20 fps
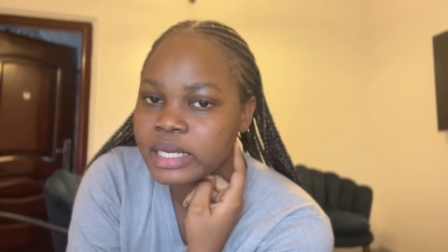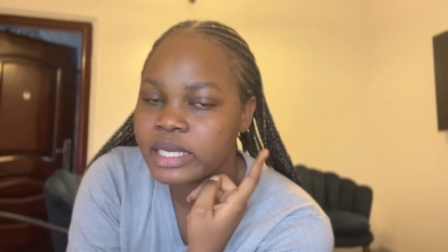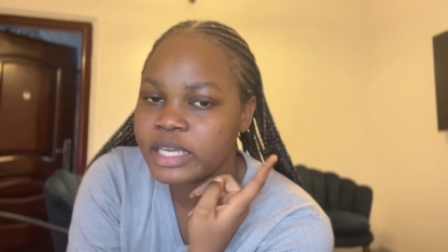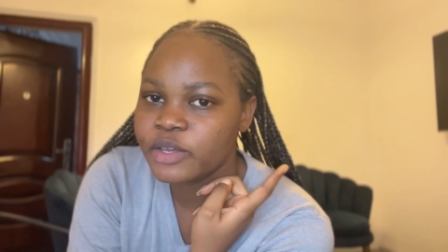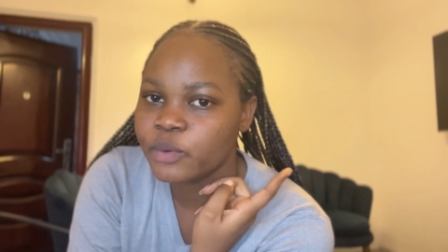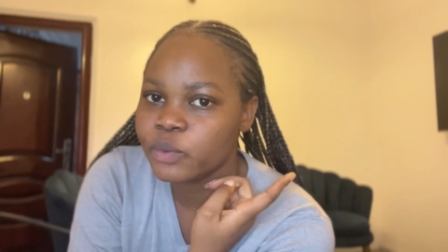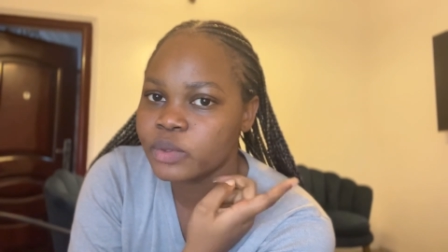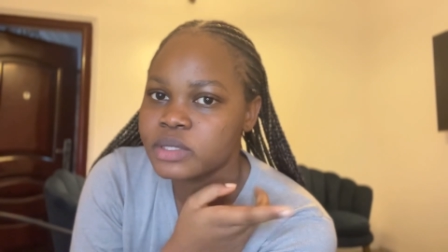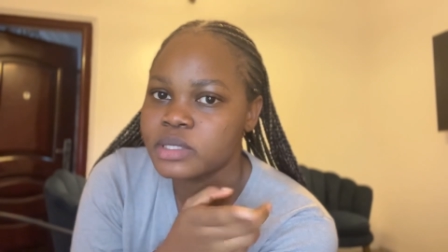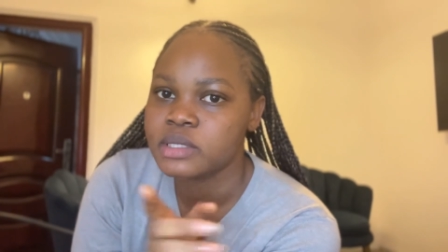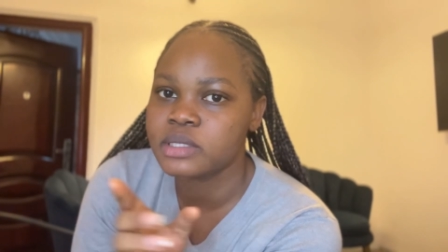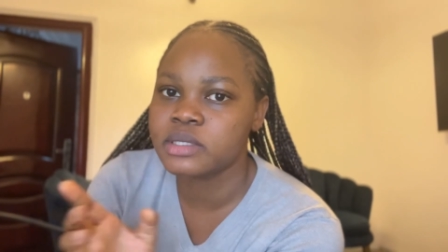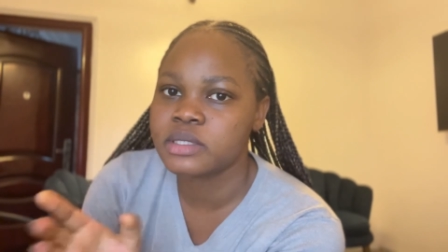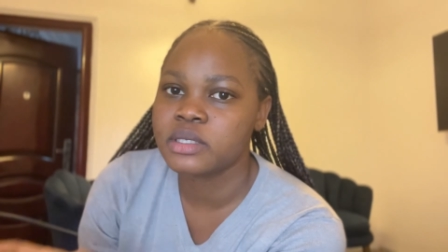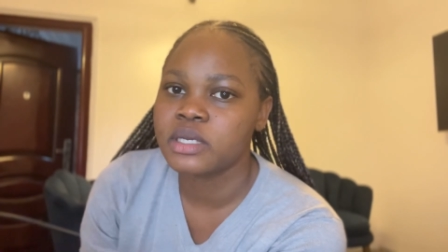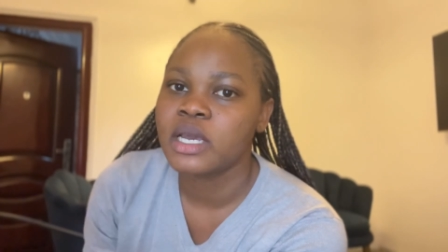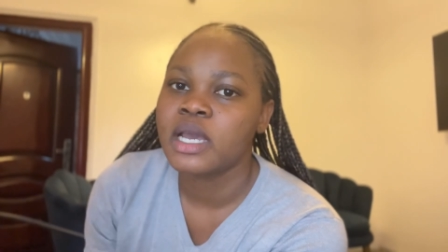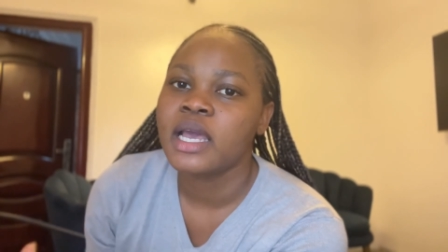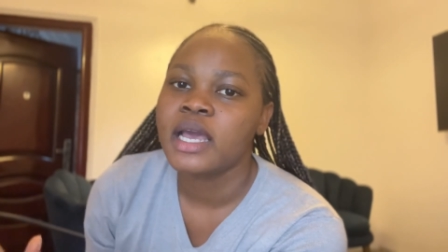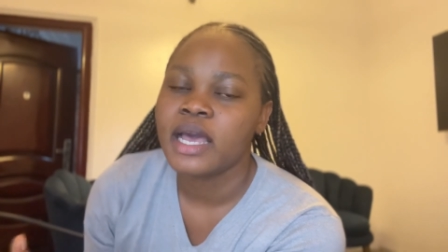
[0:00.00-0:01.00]
it was
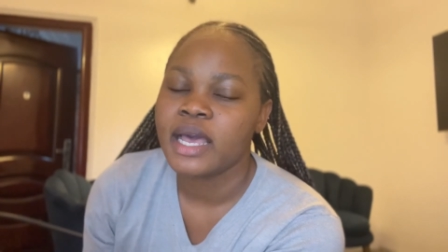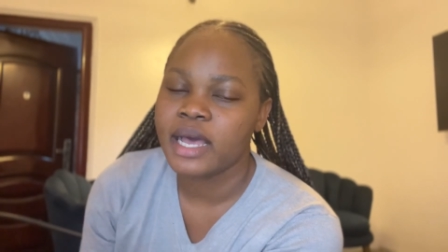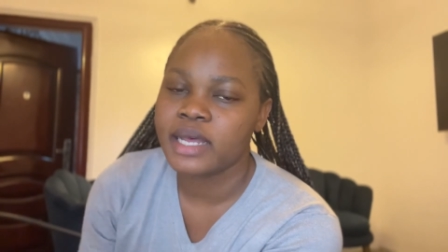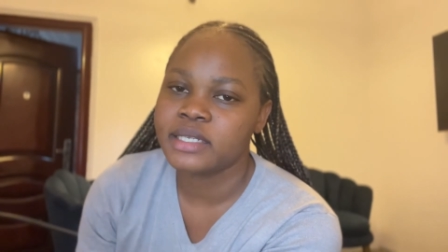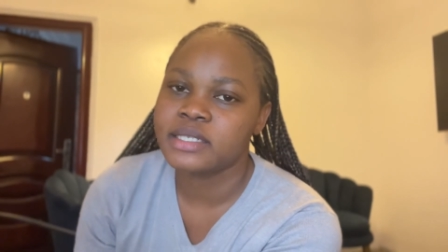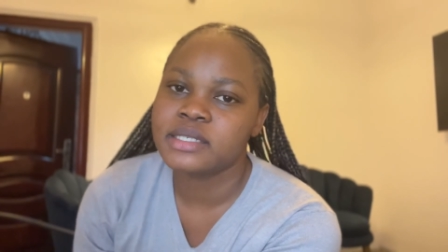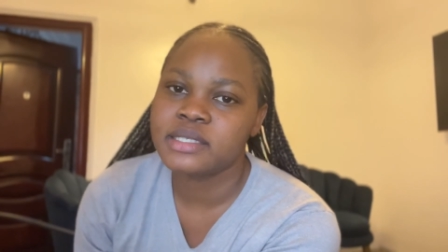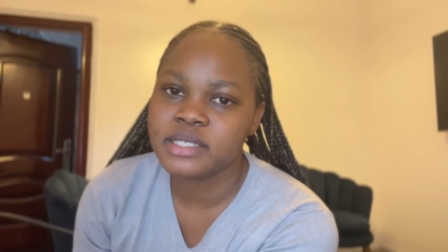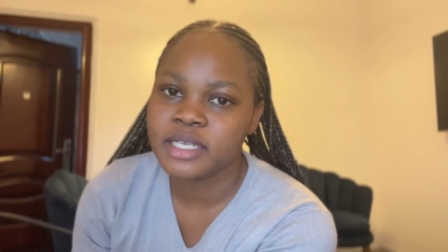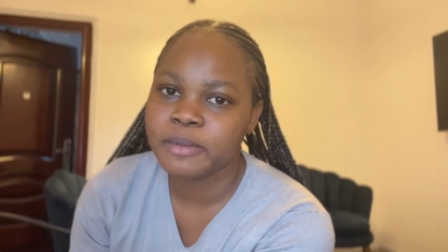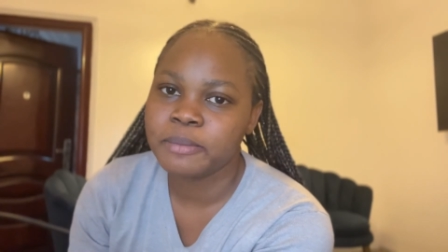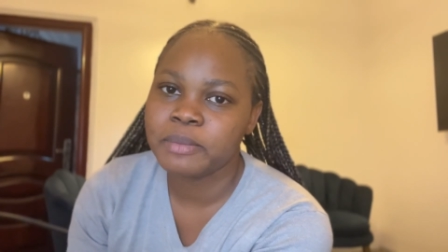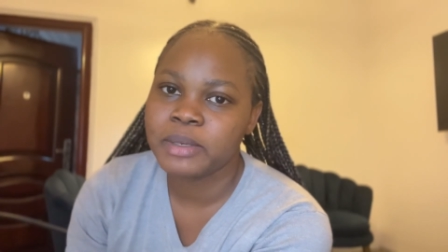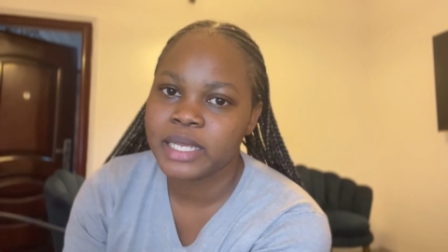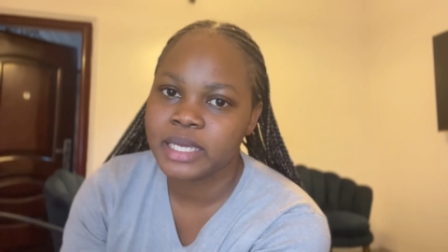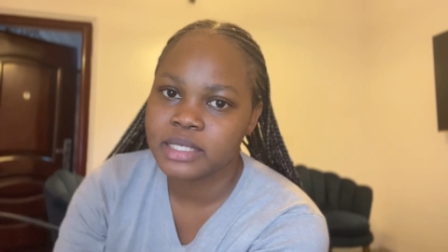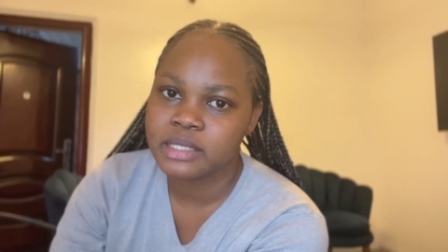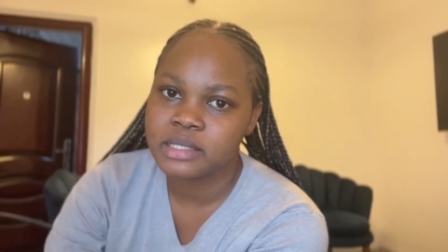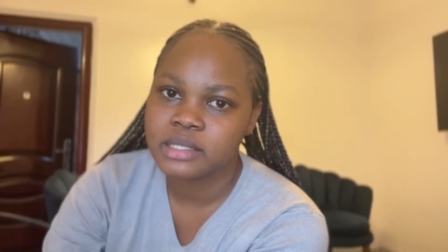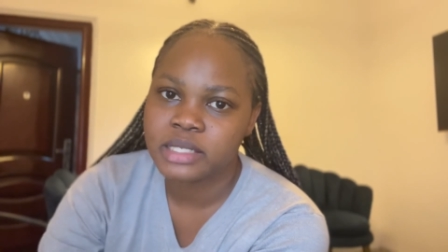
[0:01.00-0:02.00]
at the same
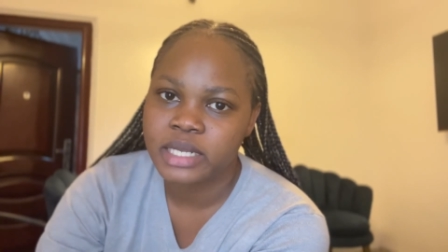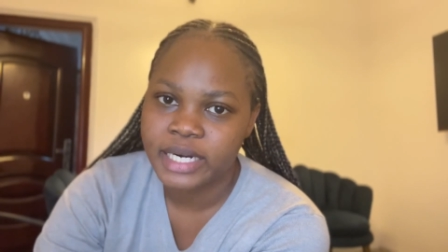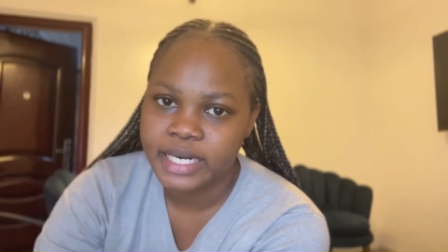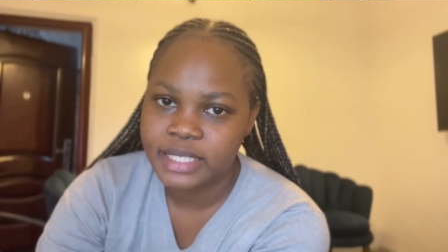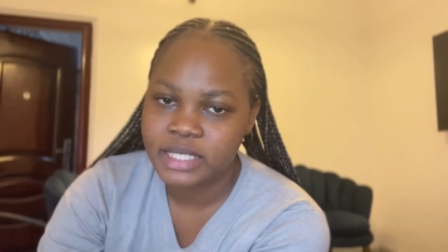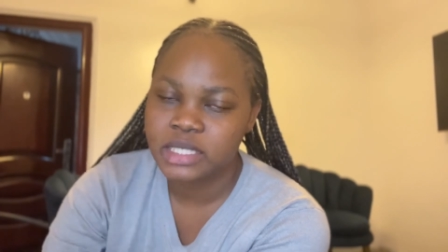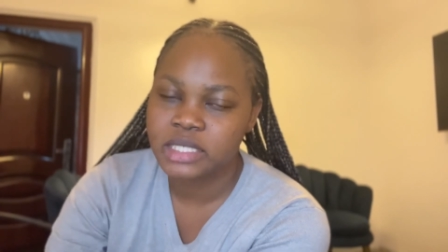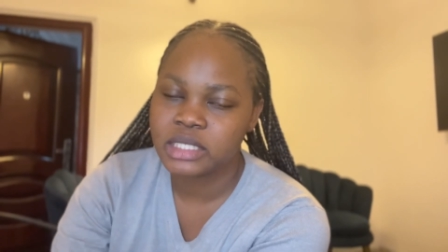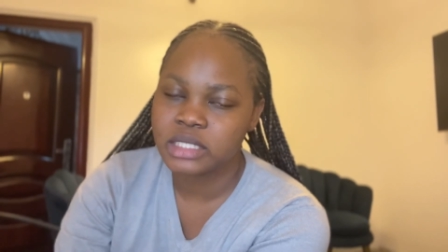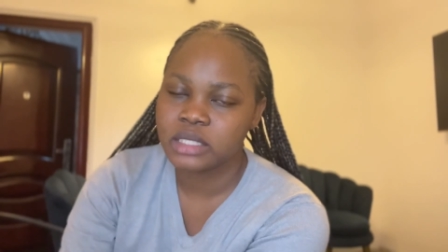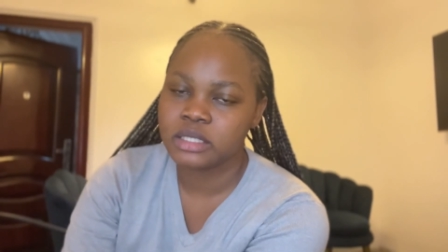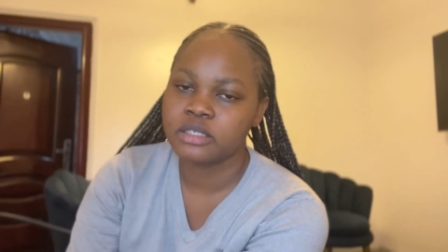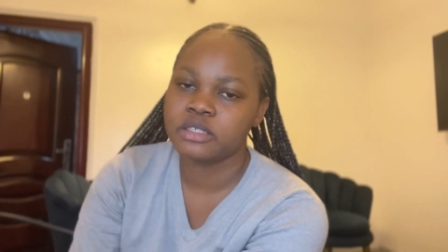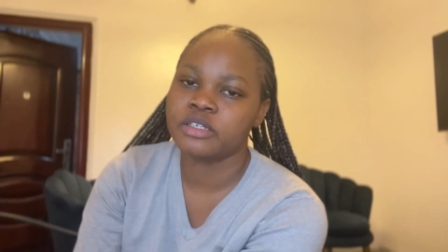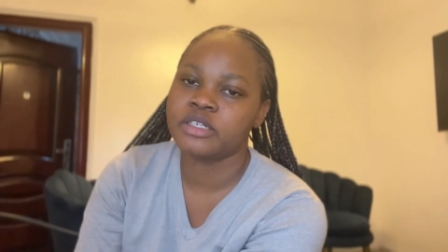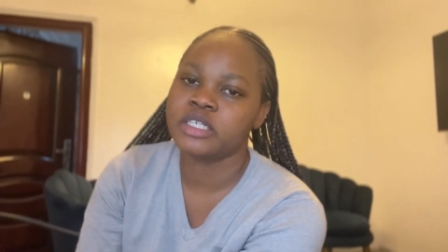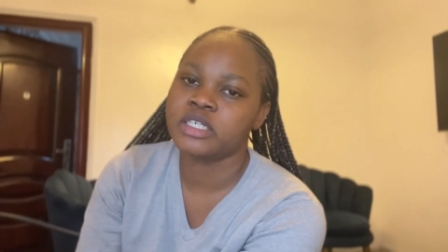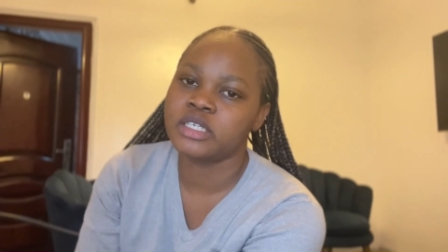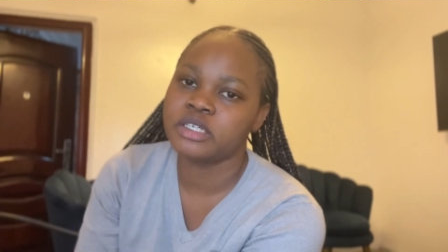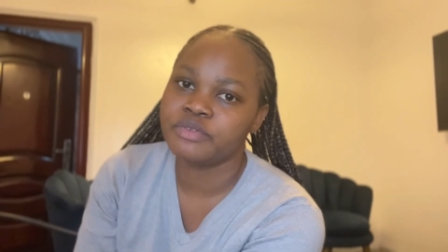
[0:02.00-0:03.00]
place that I did it,
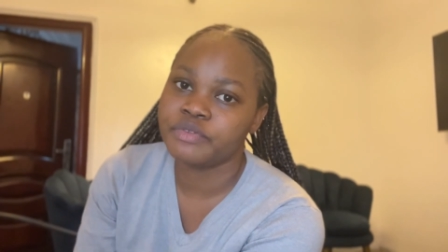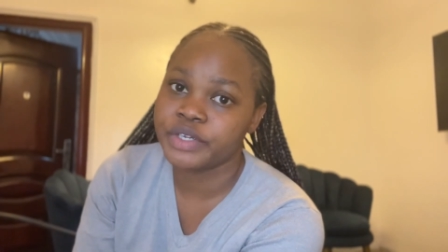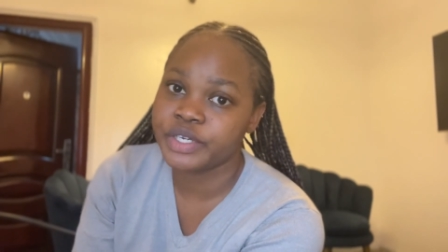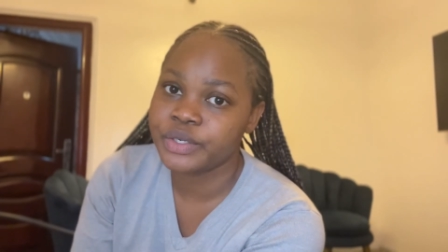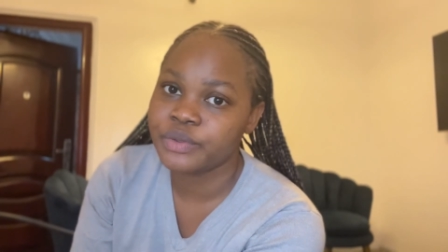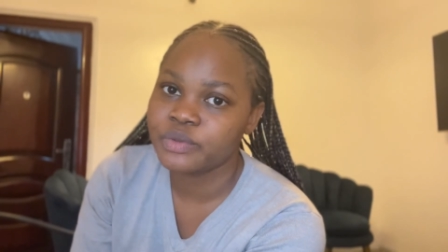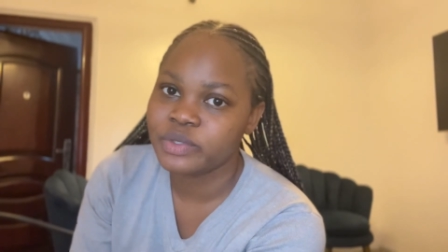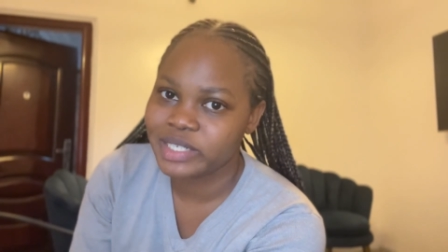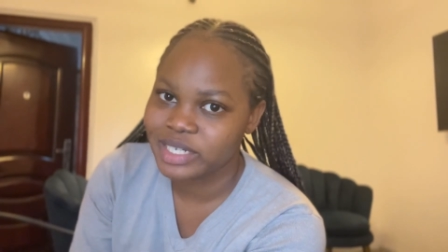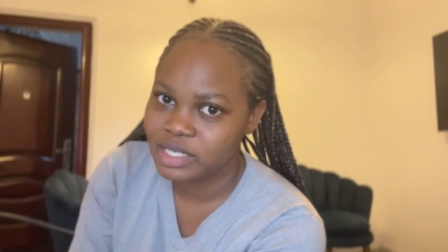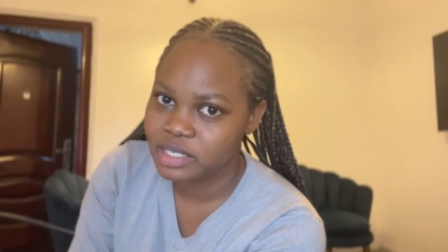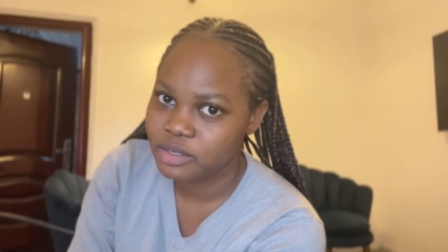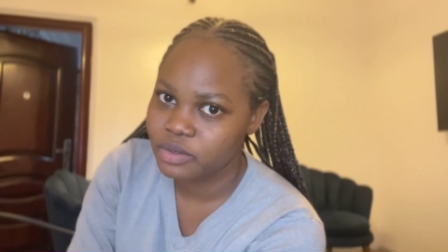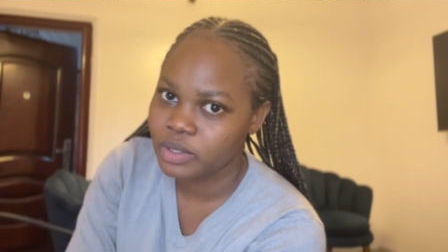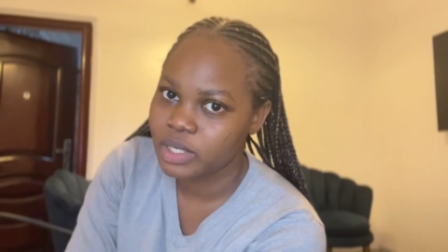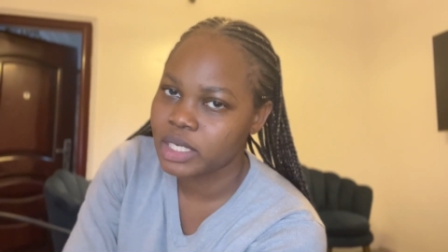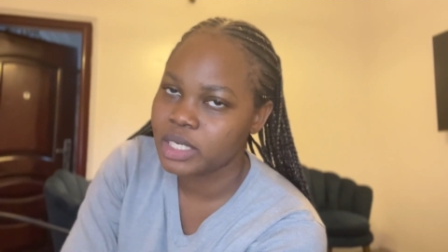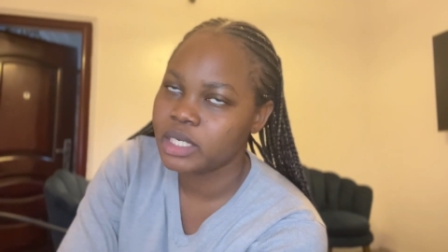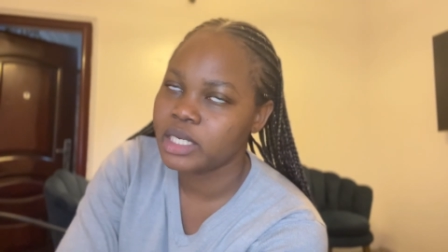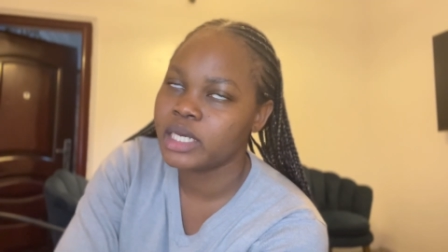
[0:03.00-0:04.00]
the Regal Dental
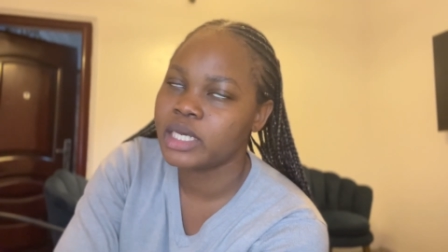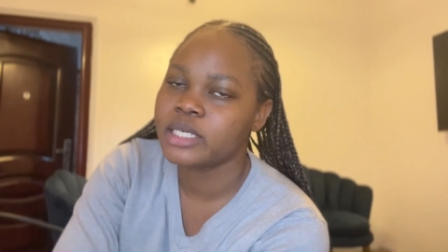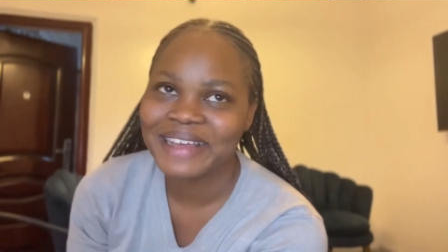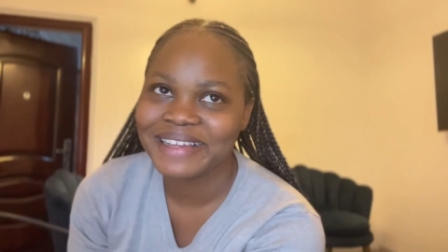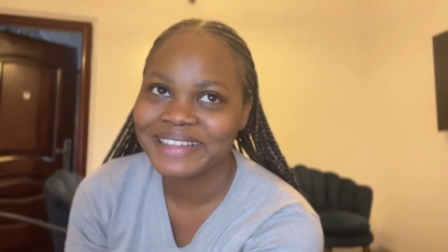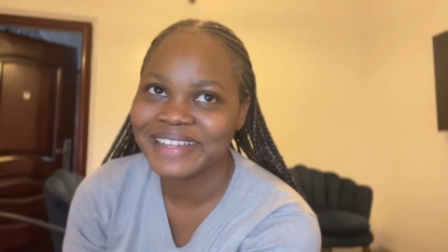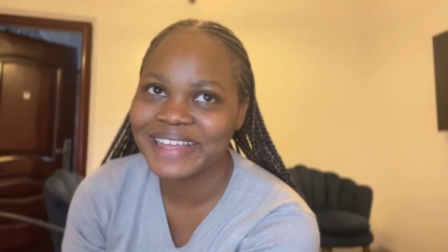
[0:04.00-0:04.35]
Clinic.